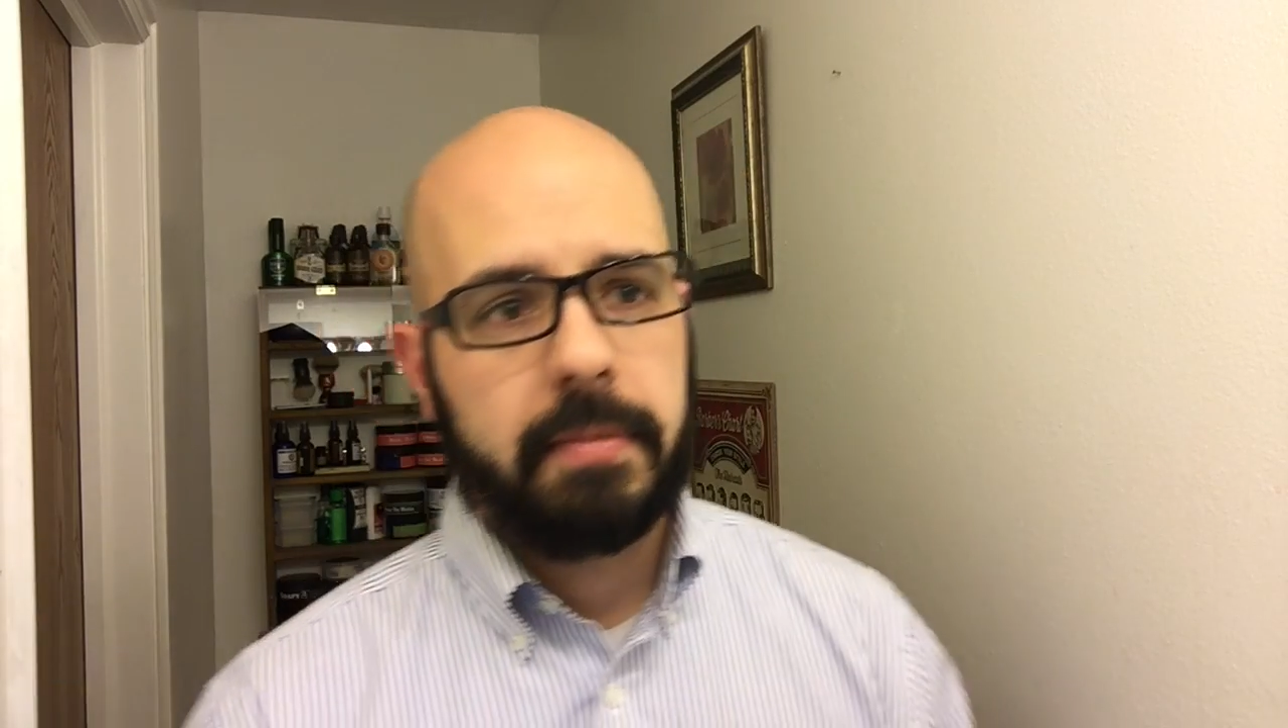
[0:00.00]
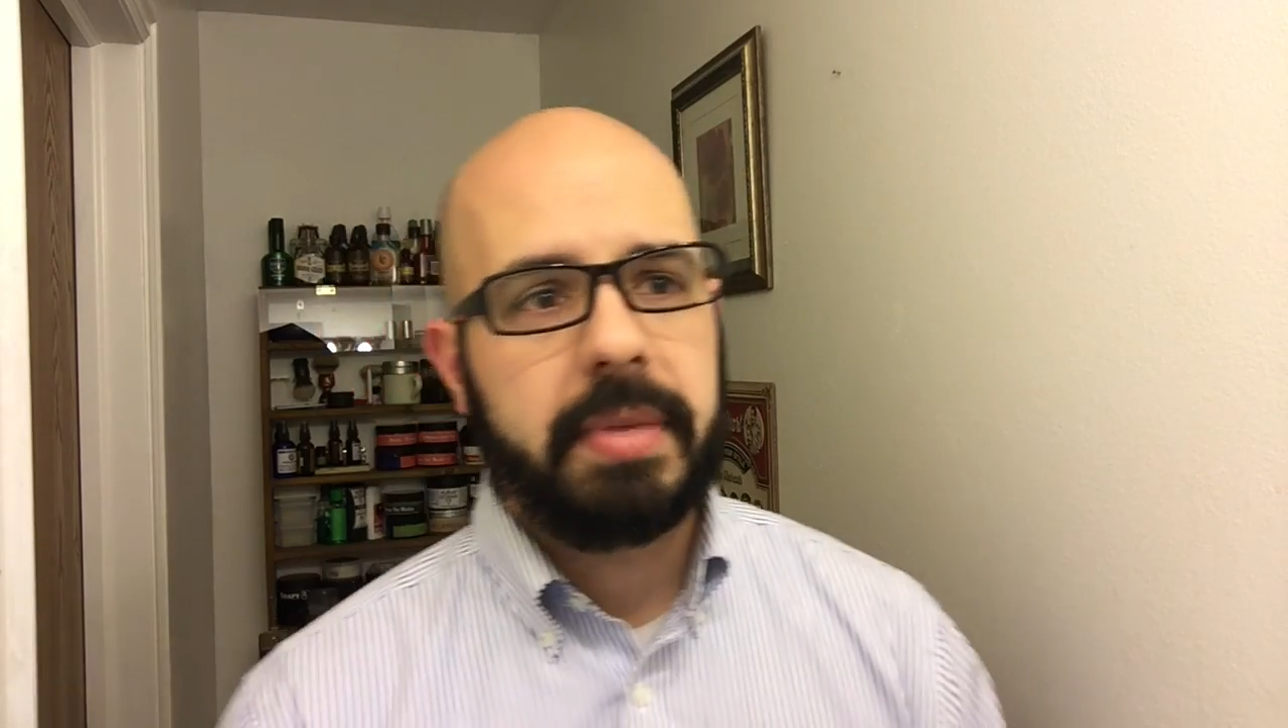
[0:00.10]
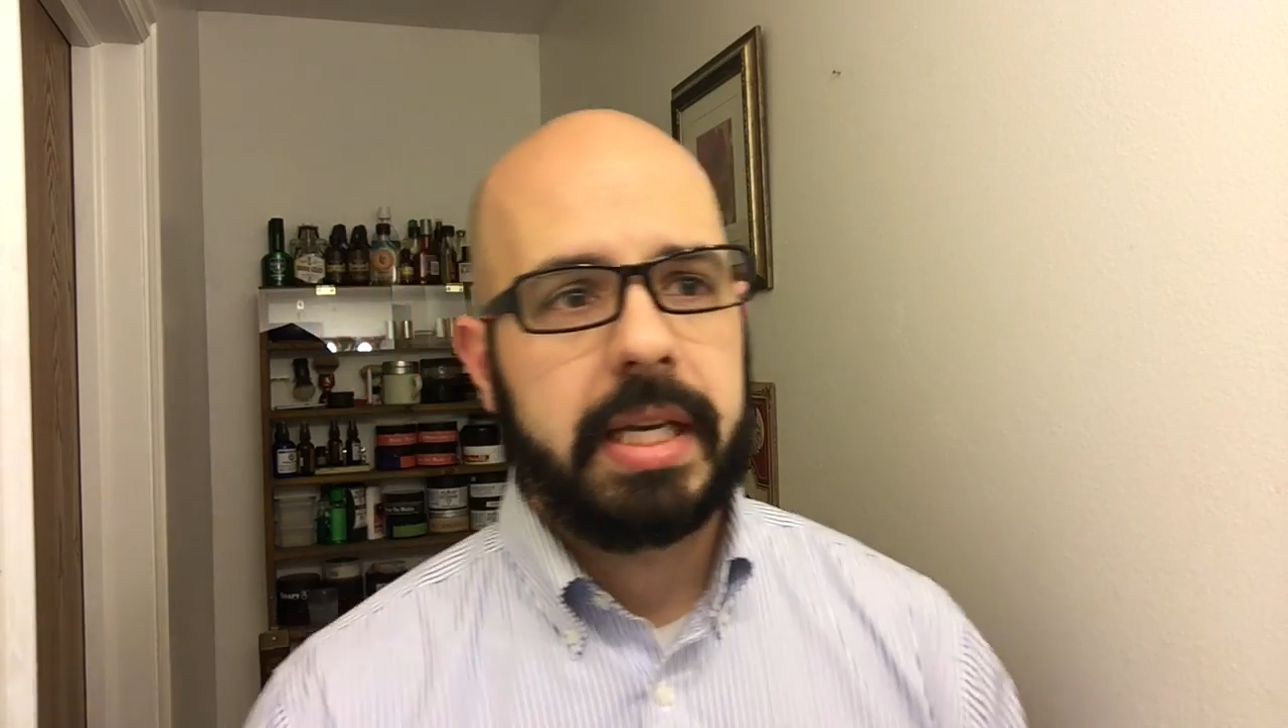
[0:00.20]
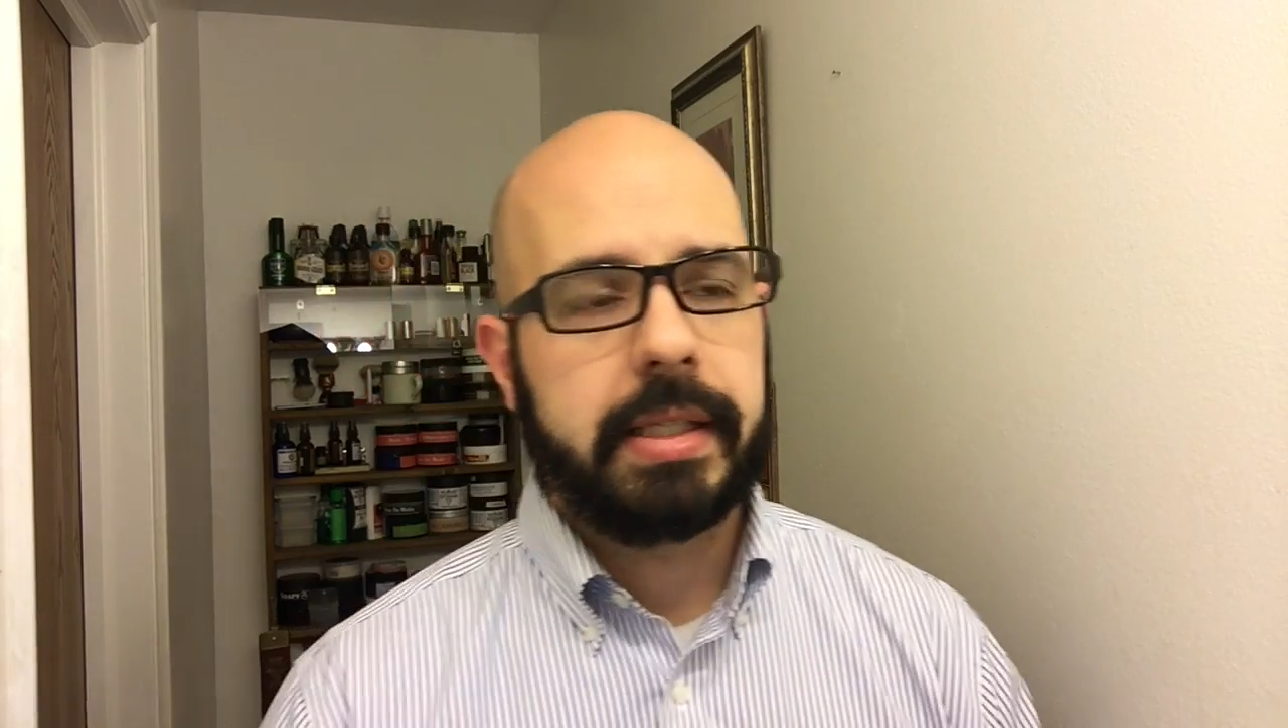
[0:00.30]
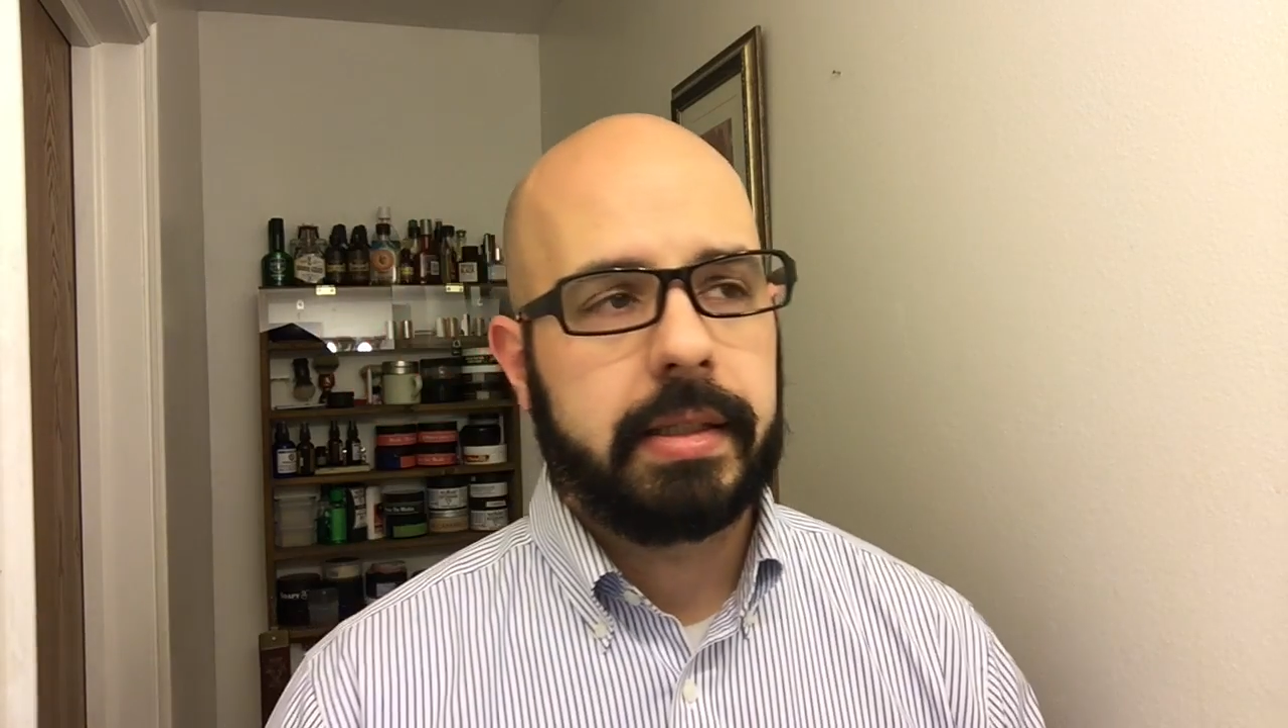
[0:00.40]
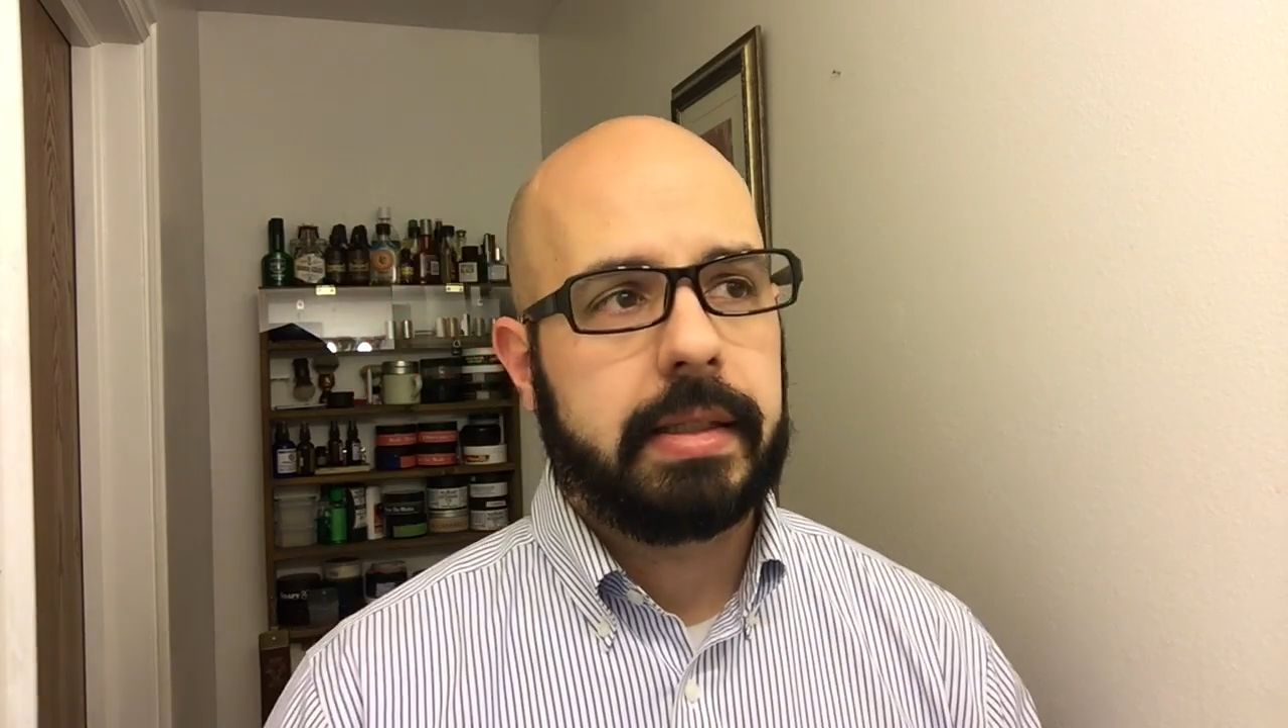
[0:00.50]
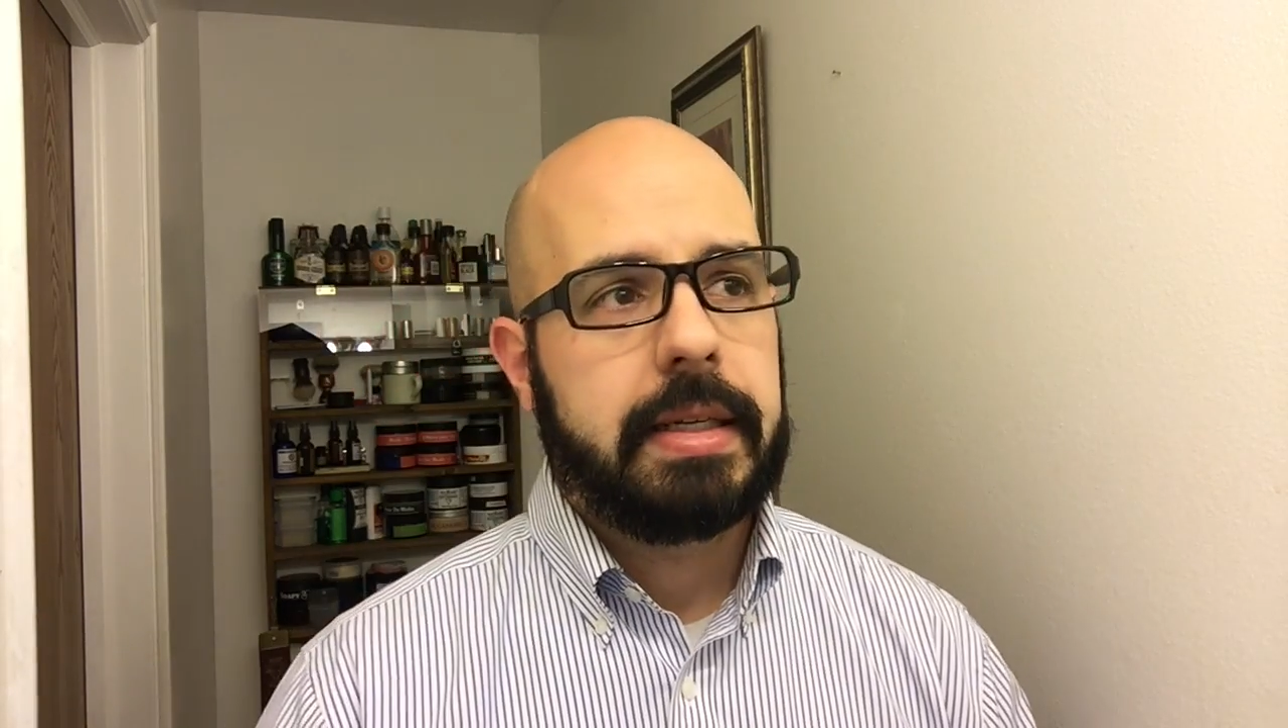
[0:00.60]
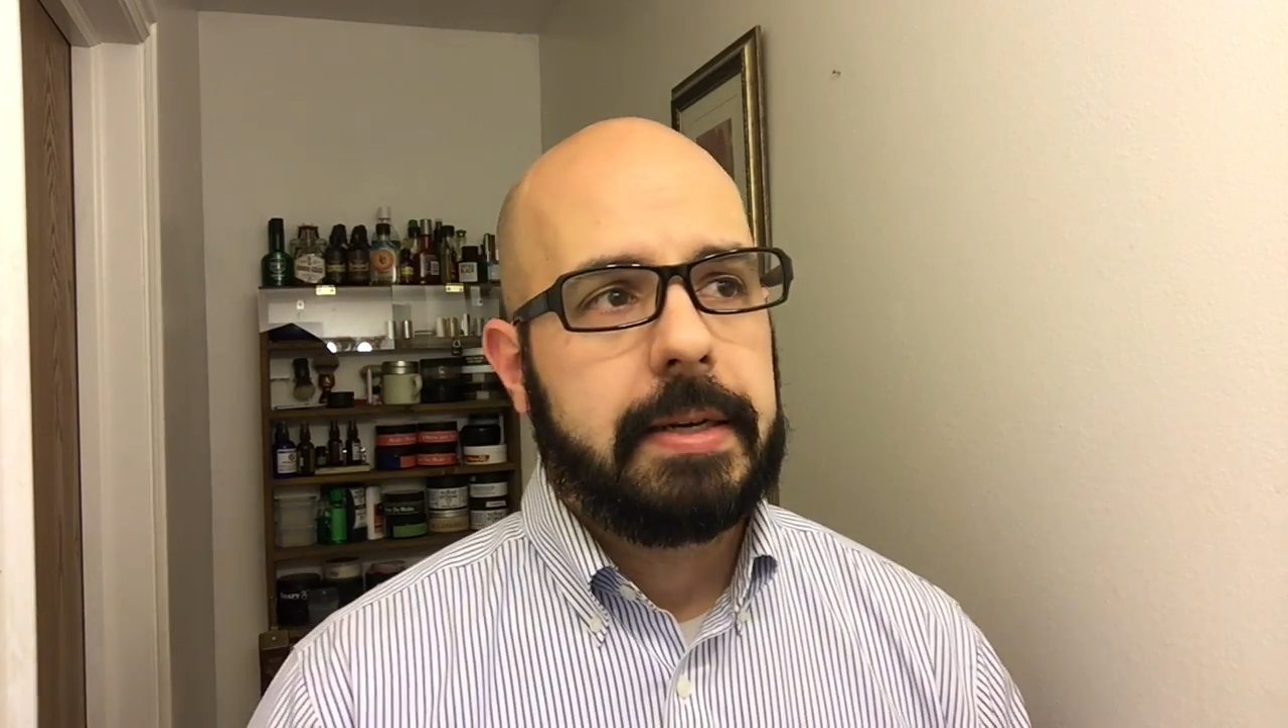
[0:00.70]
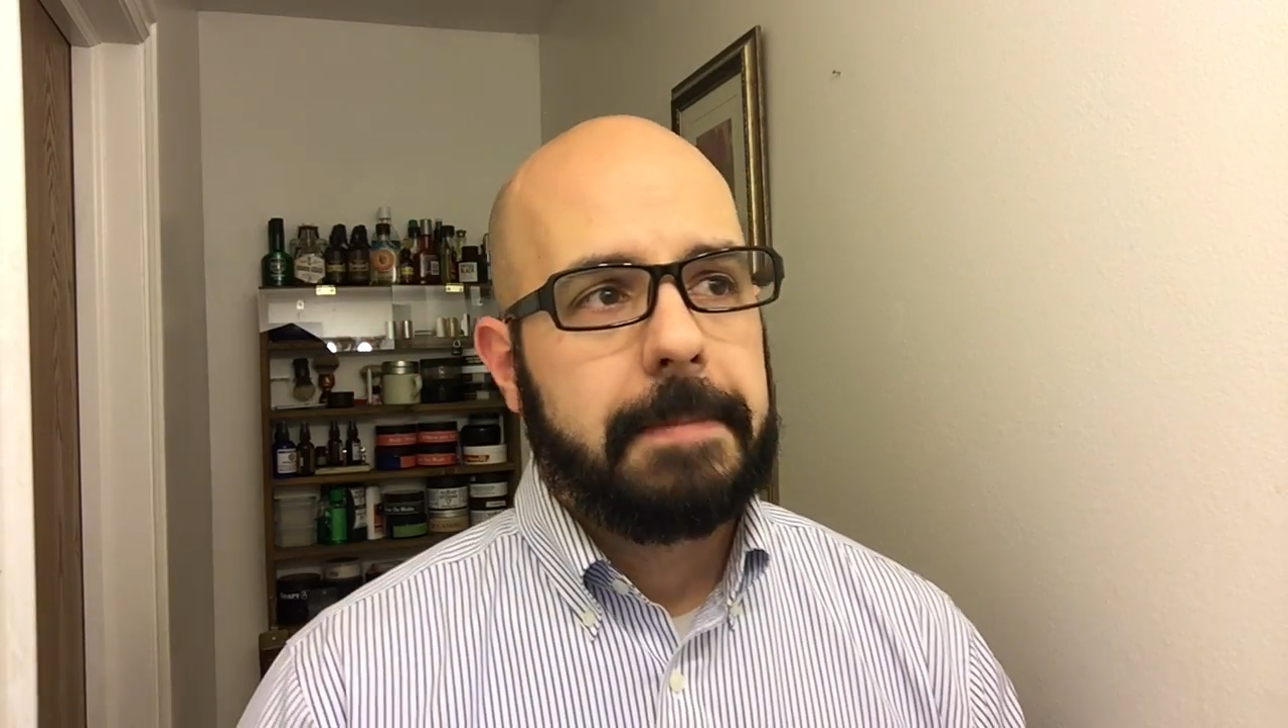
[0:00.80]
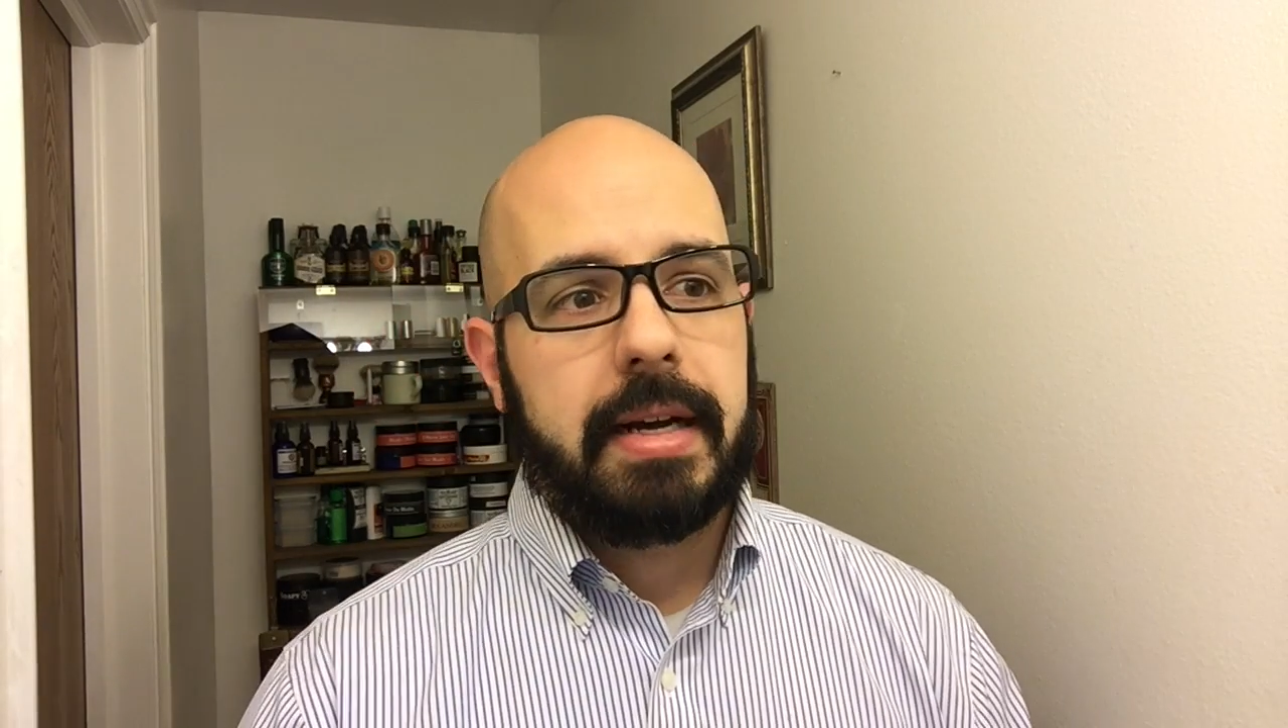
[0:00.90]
pieces,